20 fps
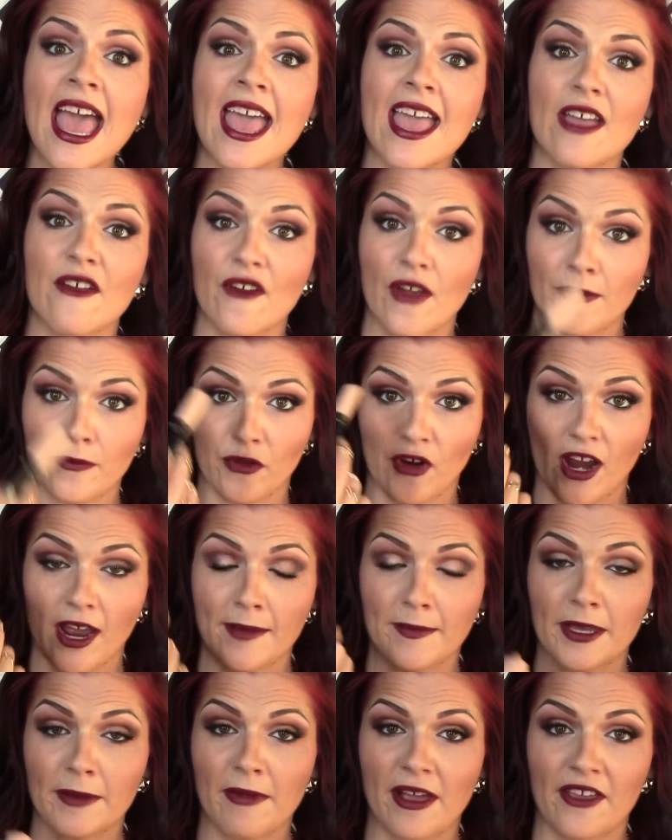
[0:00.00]
If I'm
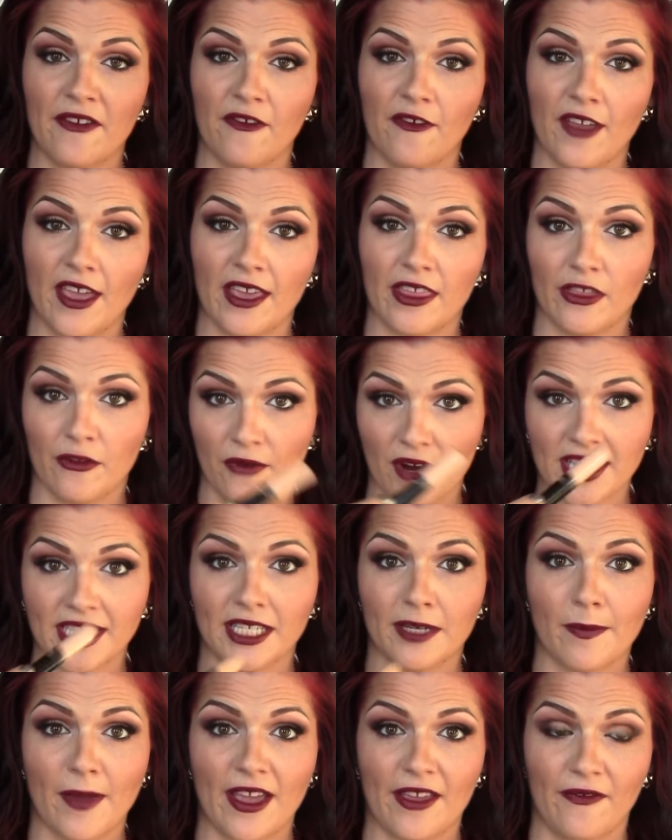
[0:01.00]
priming my the
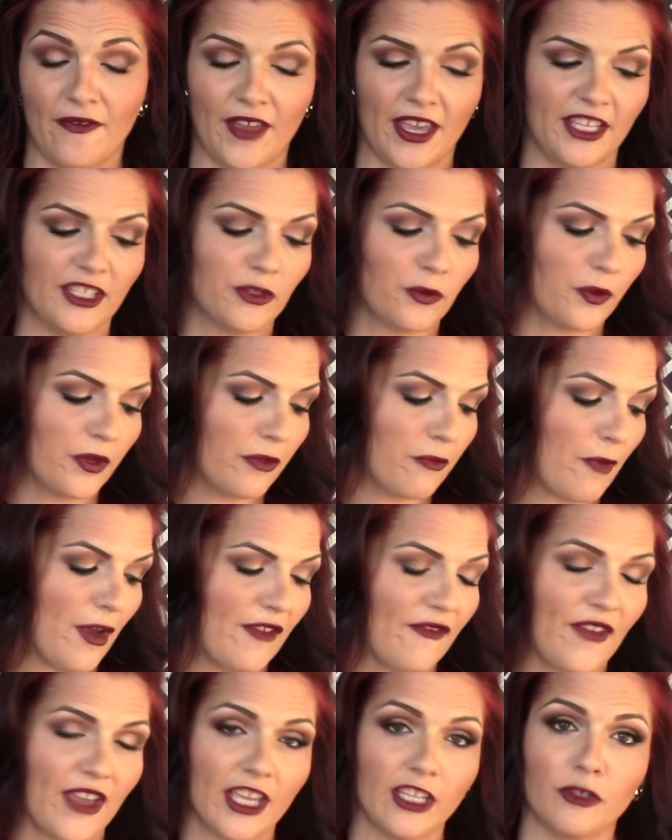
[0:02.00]
rest of my face with
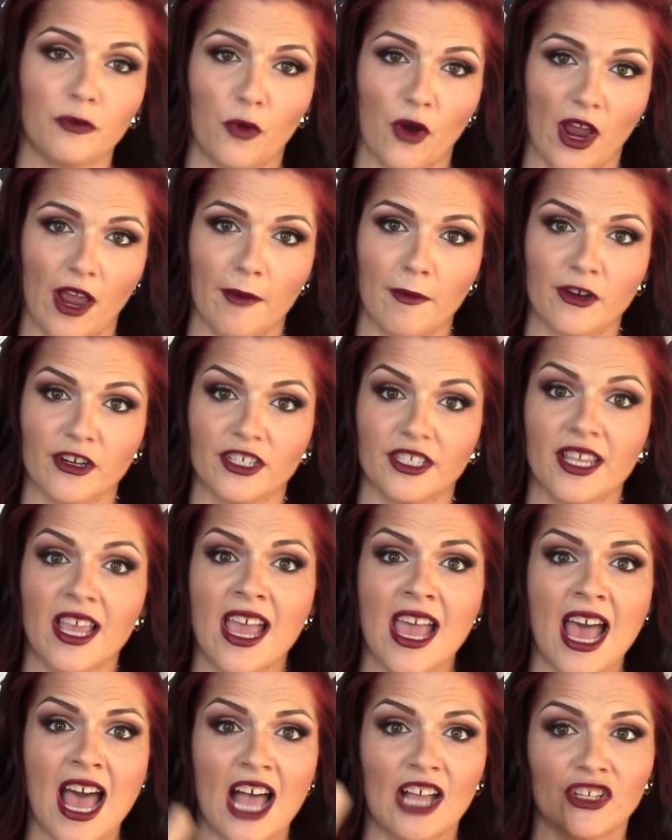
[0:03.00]
my face primers,
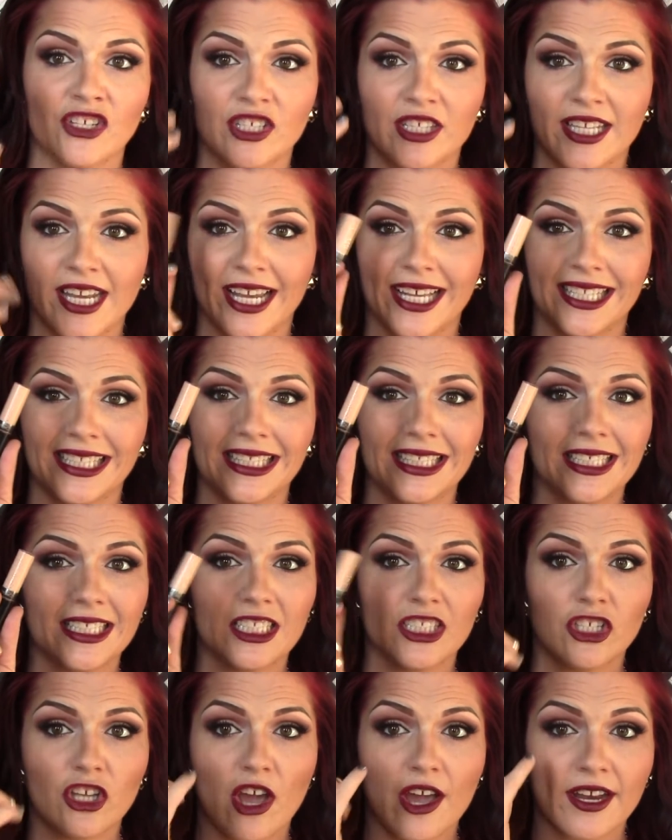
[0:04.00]
I'll just take a
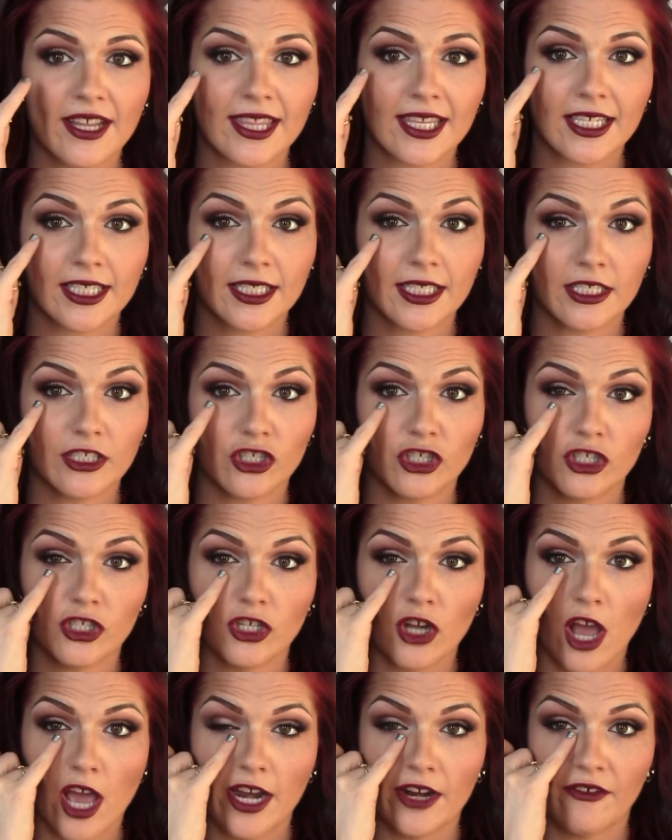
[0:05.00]
little dot of this and just
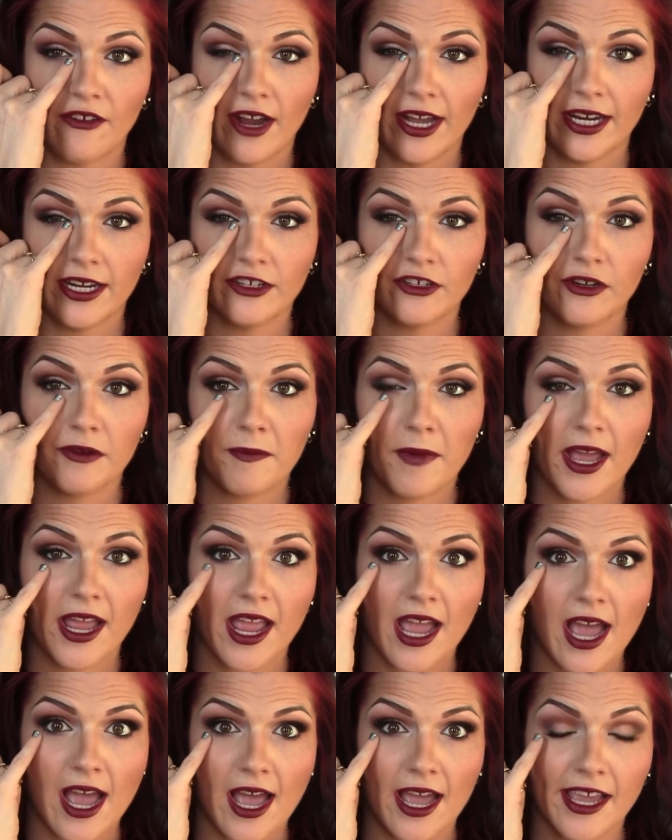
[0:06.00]
dot it right under
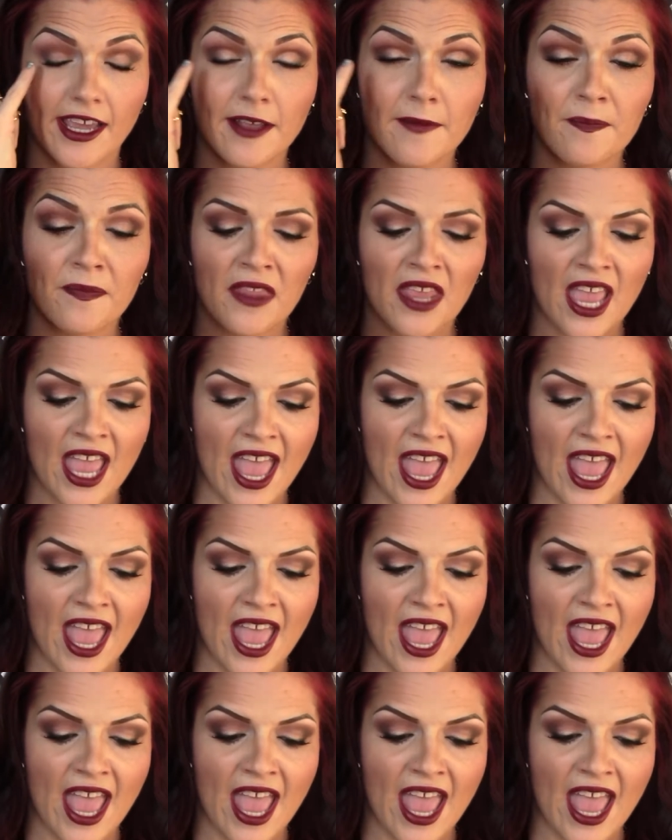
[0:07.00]
my eye.